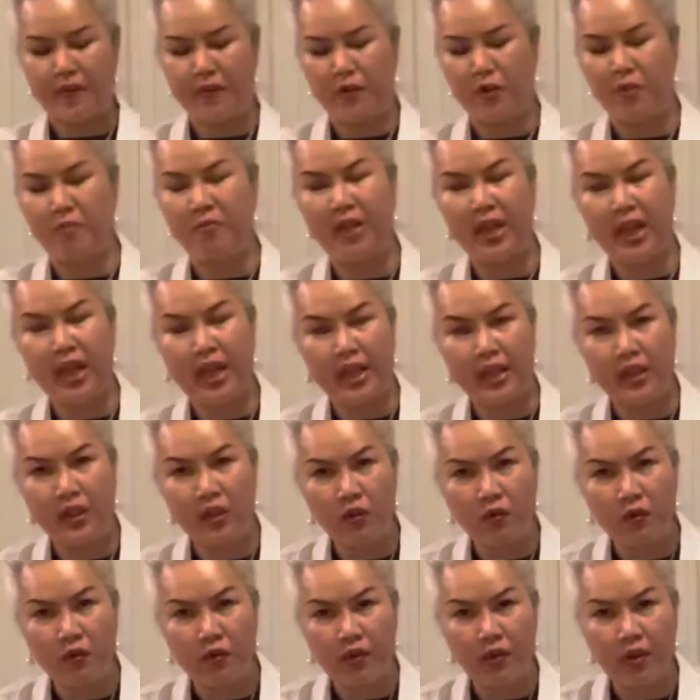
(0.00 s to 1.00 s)
for me and
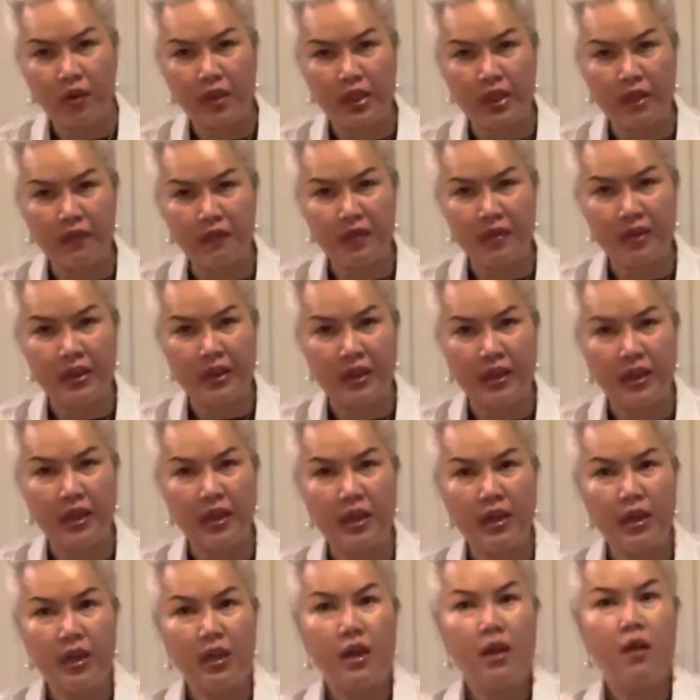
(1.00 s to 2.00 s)
look for a different
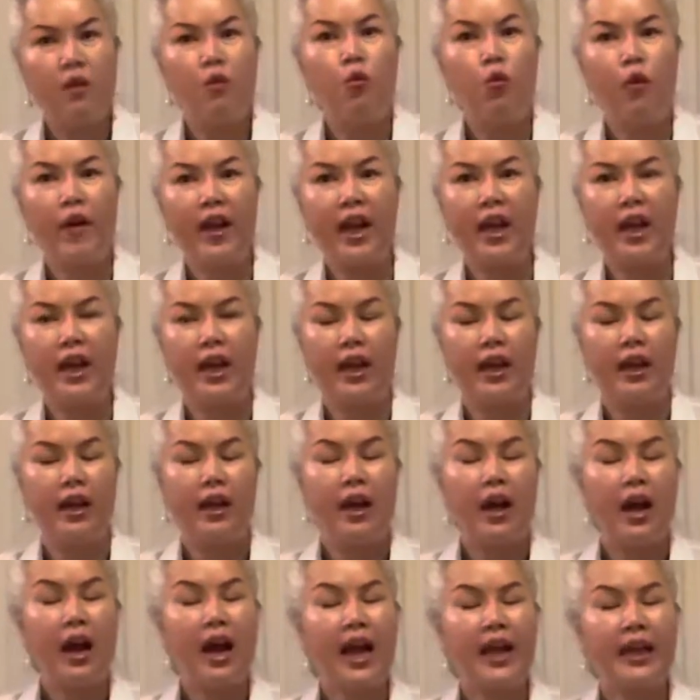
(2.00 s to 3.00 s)
way,
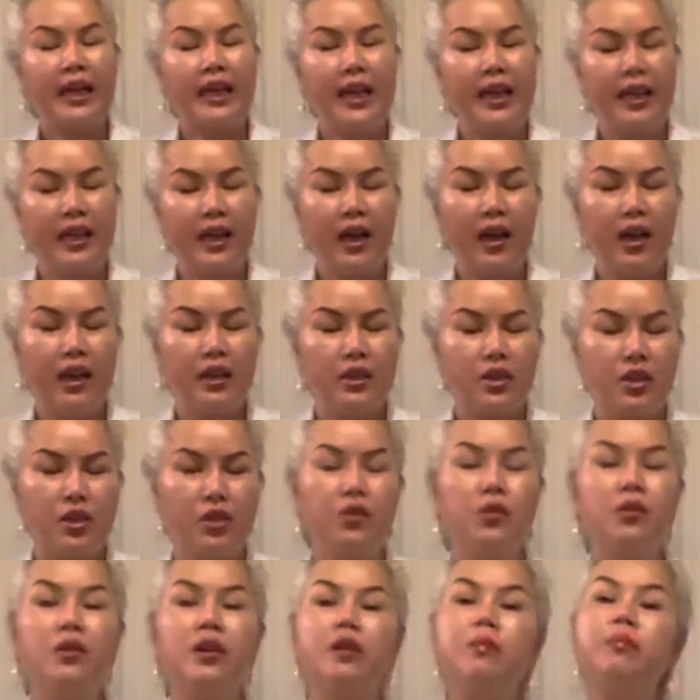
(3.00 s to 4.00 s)
I cannot
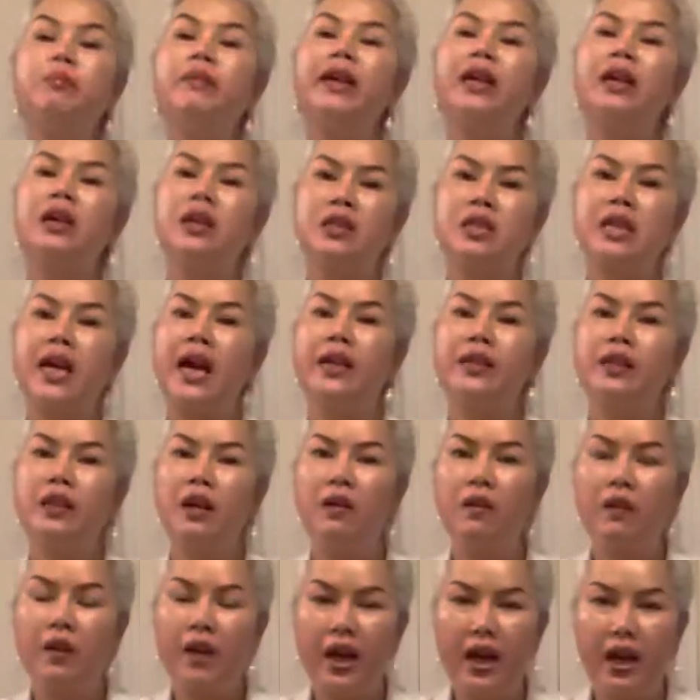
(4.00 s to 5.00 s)
do it because I
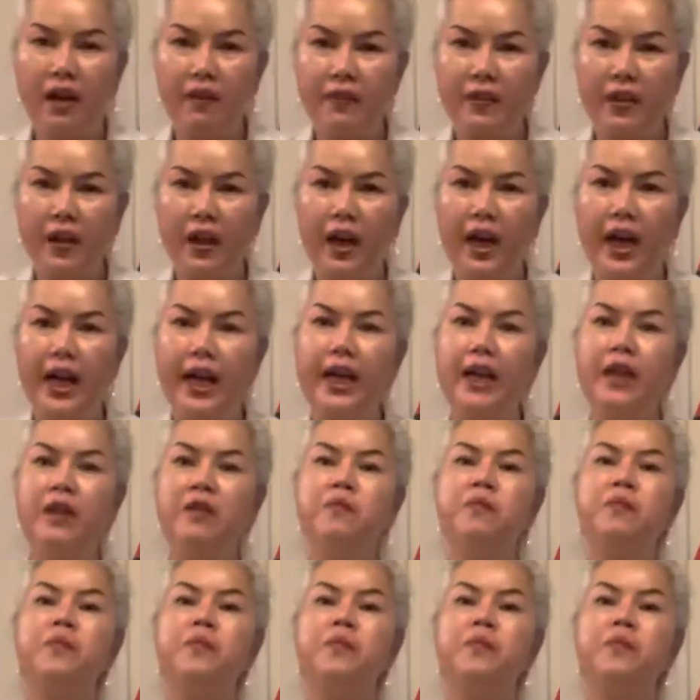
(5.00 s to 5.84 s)
don't have time